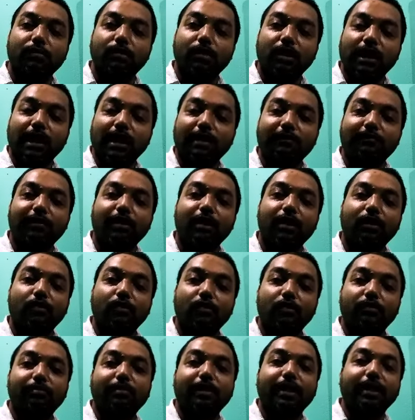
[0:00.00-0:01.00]
lava
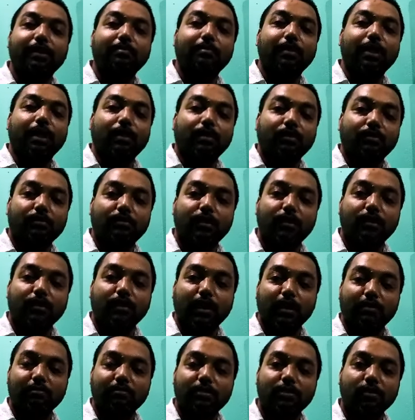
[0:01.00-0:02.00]
or magma that
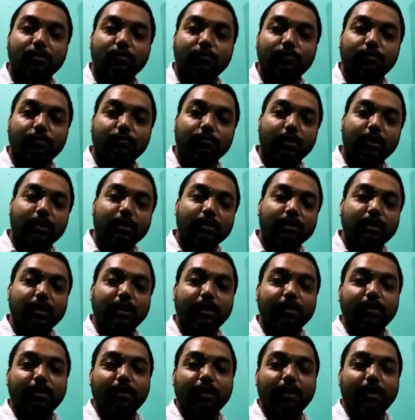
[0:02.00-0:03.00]
comes out from the inside